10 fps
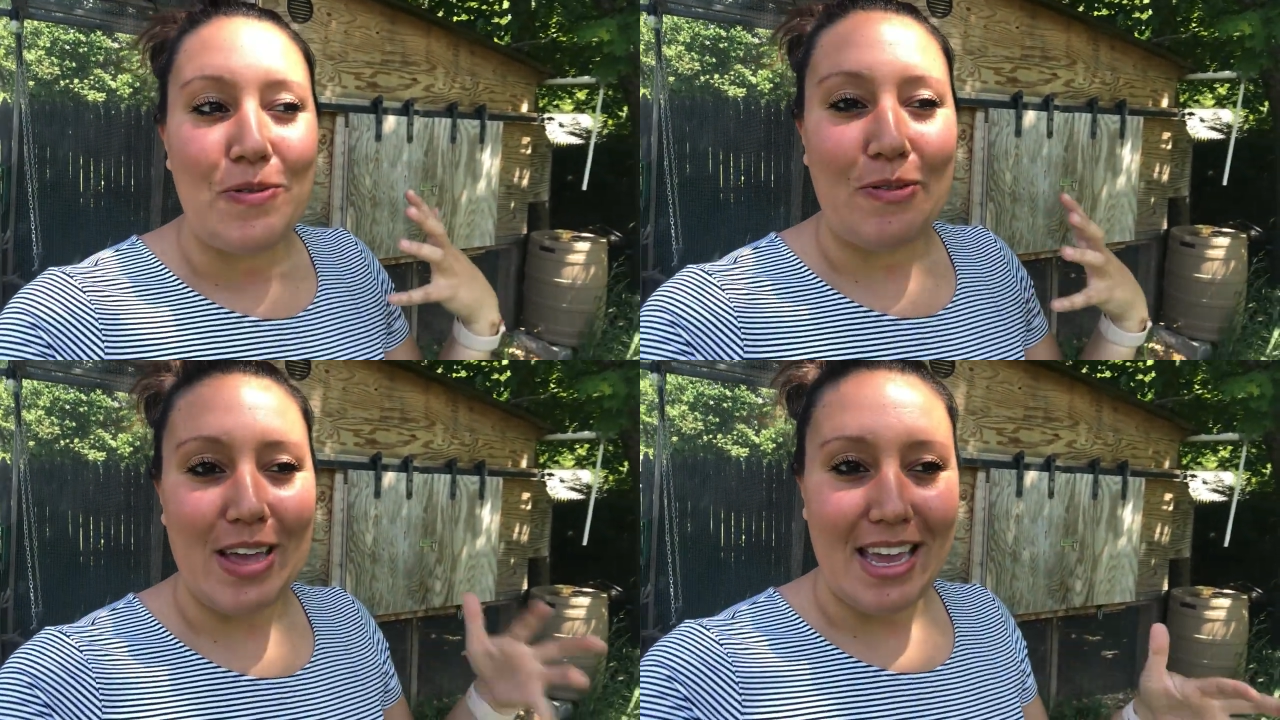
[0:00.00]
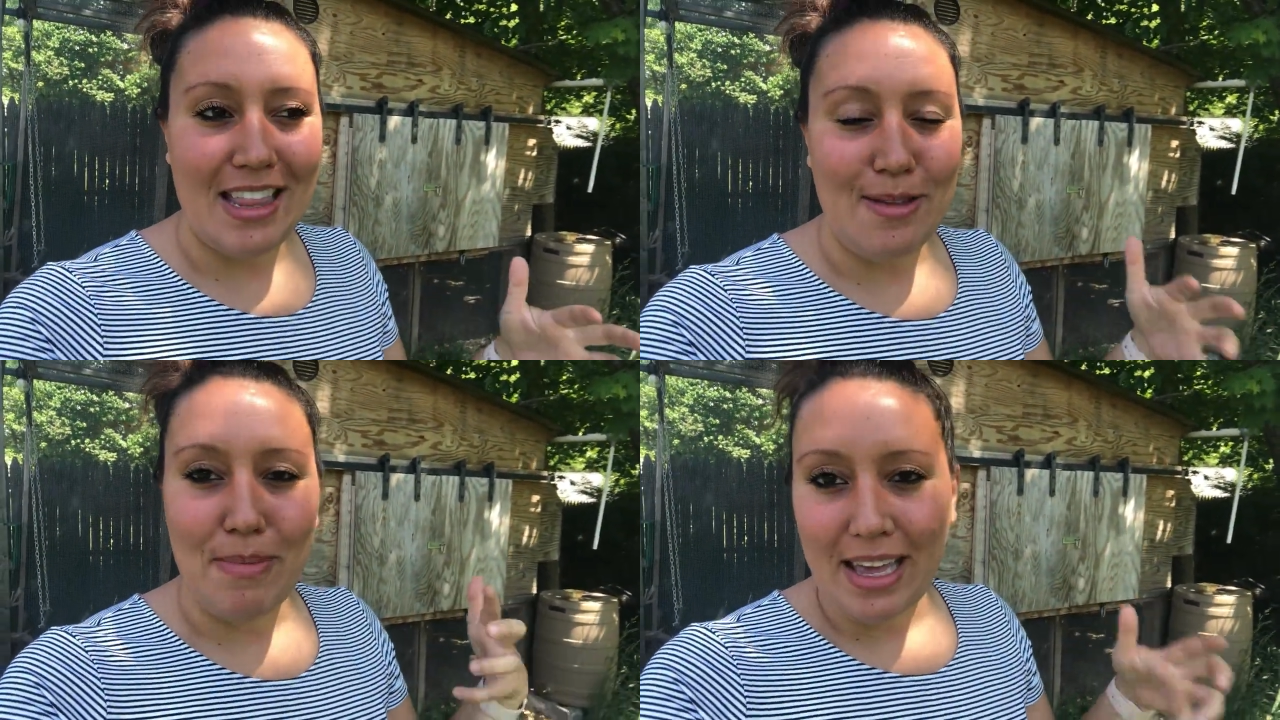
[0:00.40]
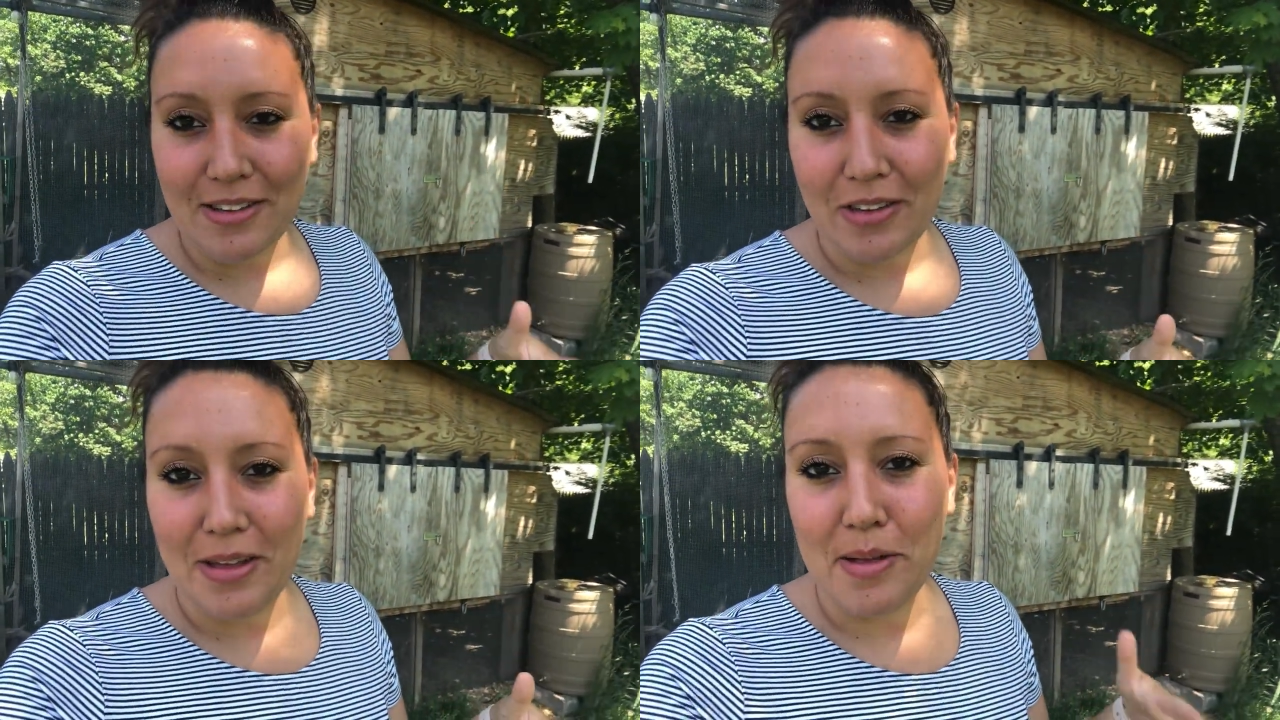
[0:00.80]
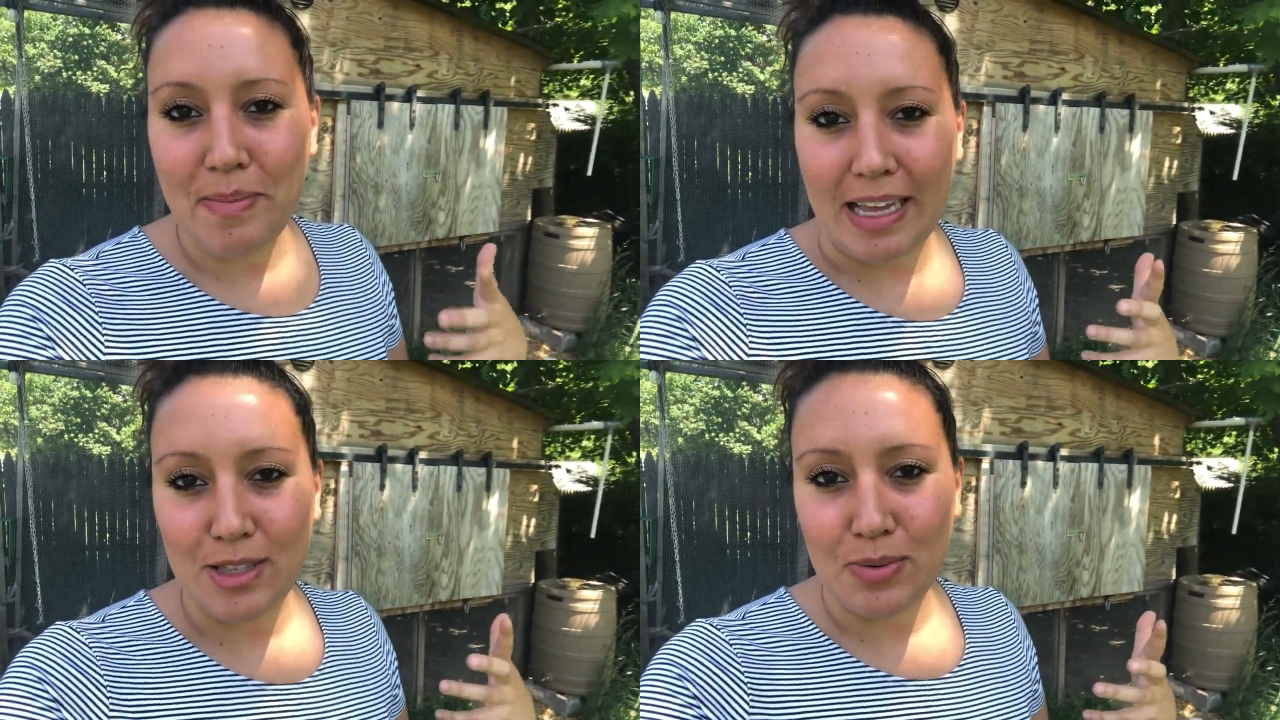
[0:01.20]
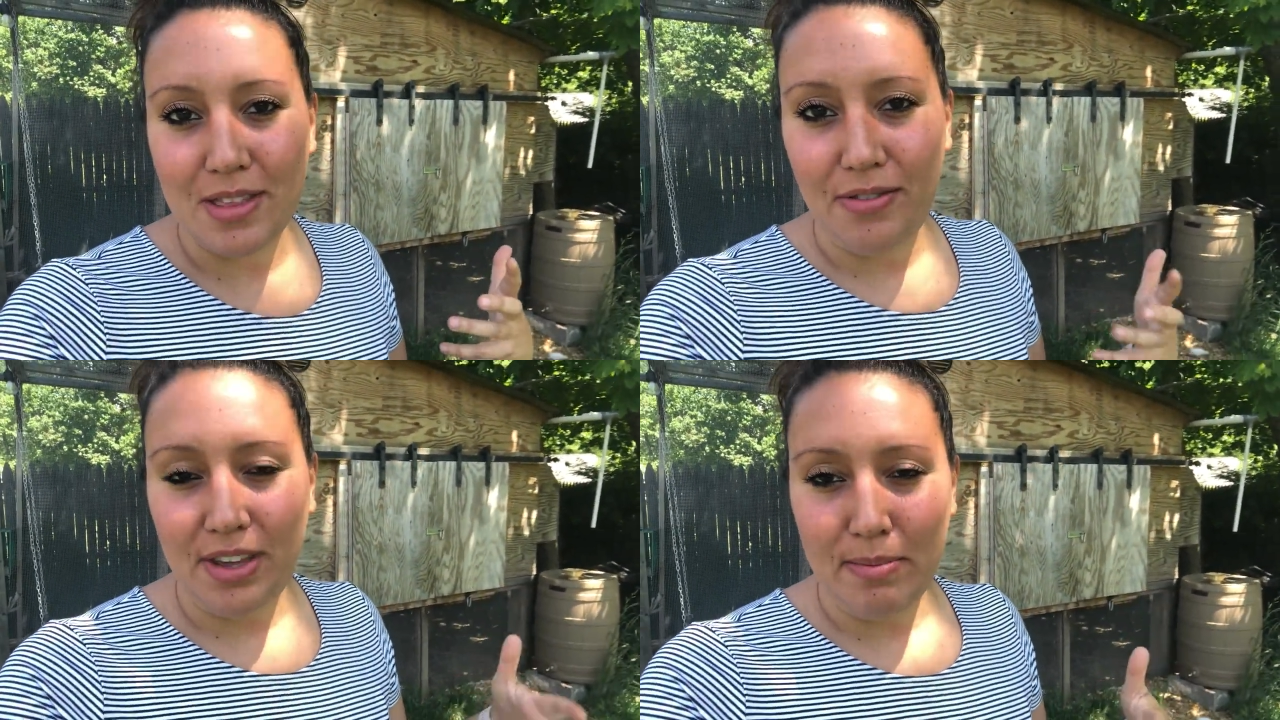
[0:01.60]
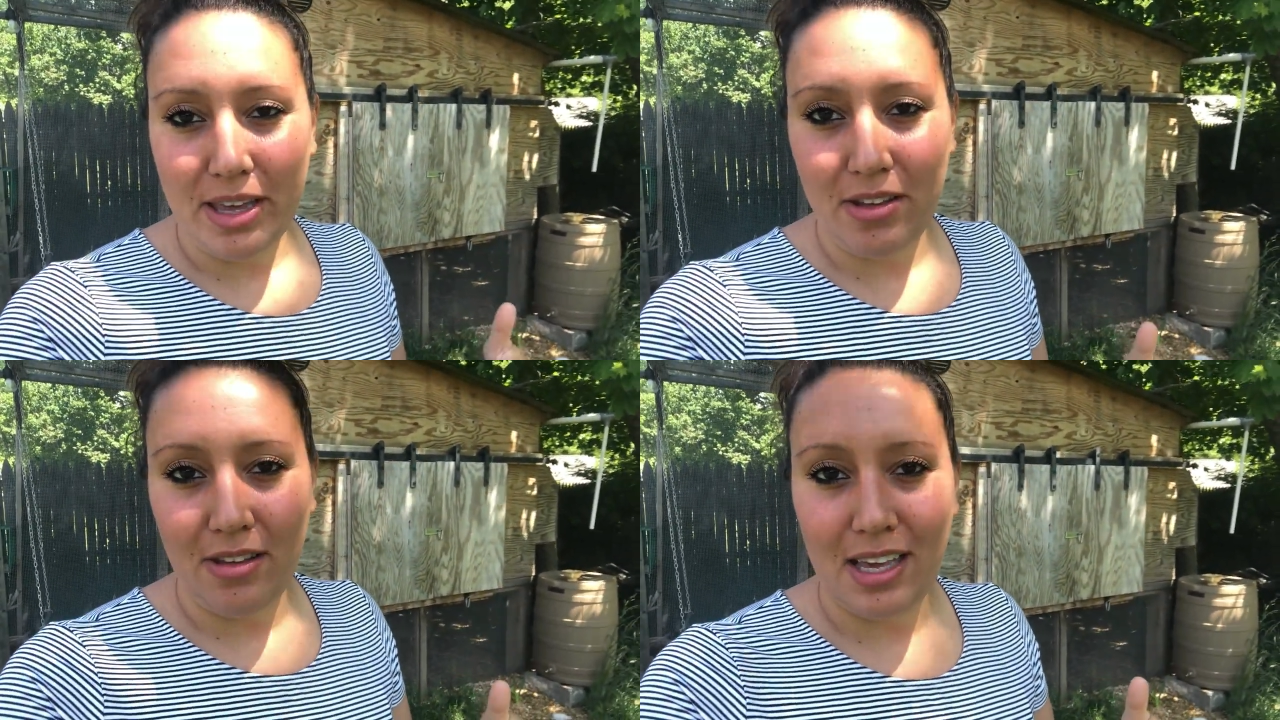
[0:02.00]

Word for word: when the male mates with the female,